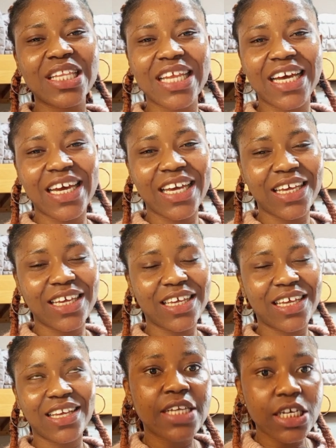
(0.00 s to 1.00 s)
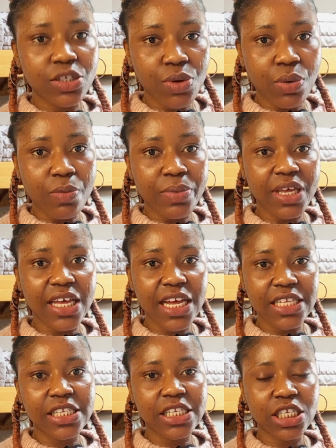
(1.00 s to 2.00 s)
like. Next one will be
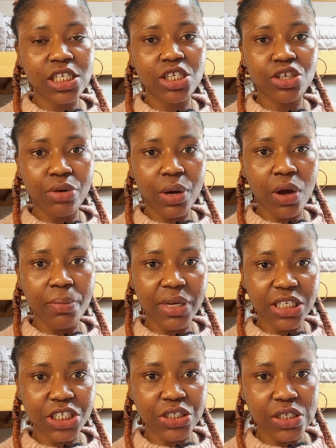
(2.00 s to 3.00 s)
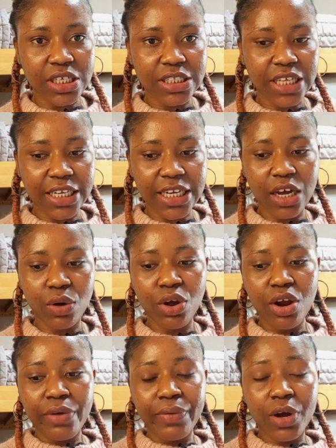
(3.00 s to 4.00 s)
getting your recommendation letter. Now,
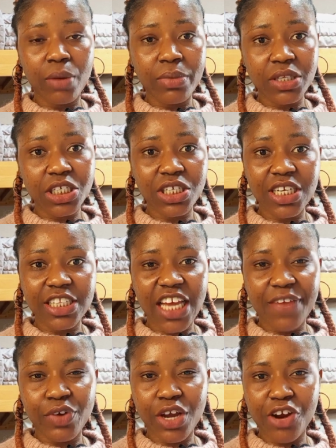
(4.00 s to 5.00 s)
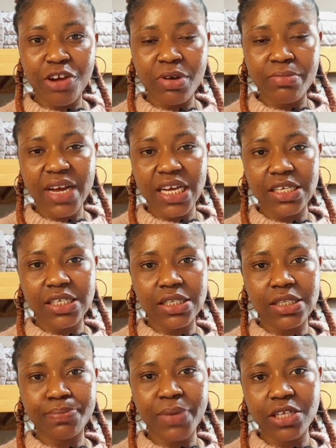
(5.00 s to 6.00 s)
recommendation letter, if you can remember,
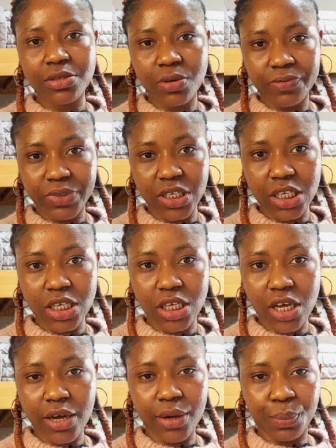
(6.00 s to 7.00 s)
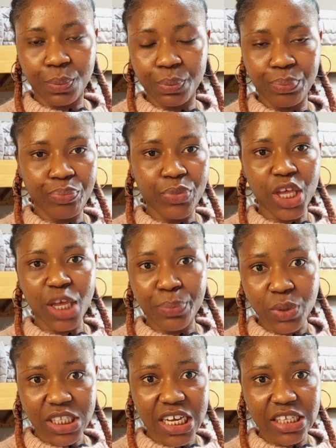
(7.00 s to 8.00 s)
is part of the
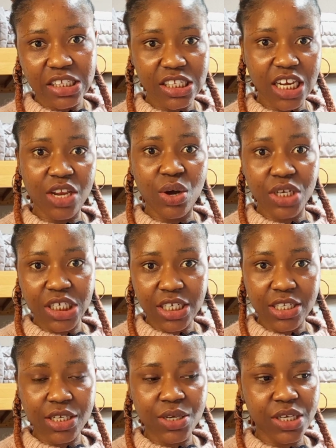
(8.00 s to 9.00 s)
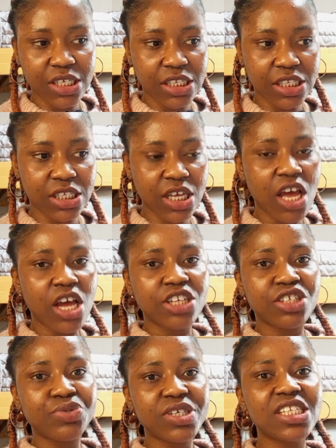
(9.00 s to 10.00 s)
important and urgent, because
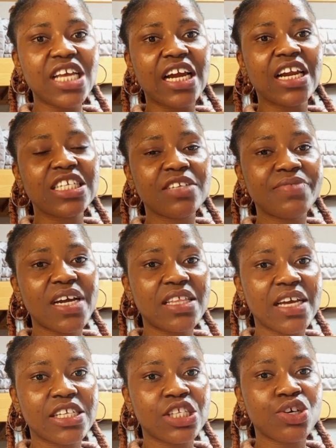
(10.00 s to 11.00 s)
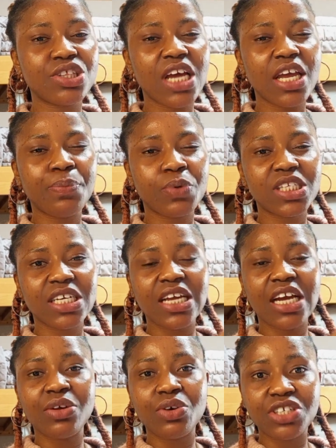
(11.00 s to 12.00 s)
the reason I classified that under important
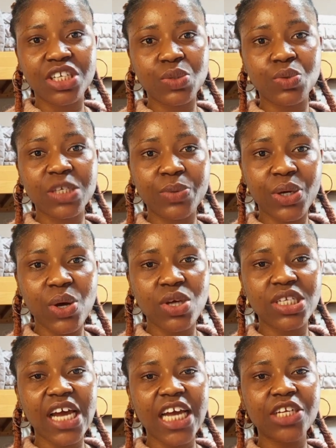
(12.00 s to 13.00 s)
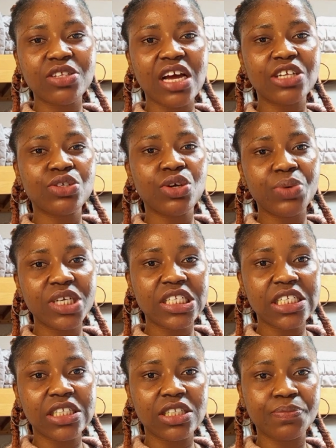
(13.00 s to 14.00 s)
and urgent was because I knew that during
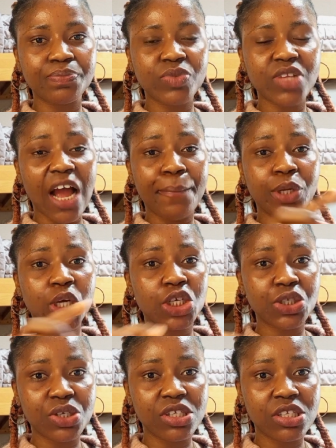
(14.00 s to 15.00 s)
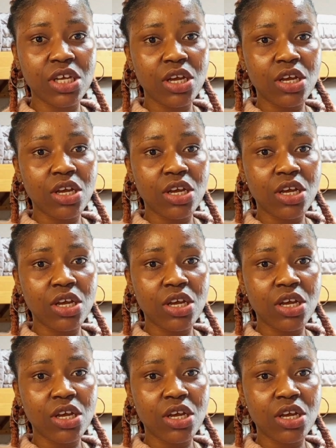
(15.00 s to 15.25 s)
the application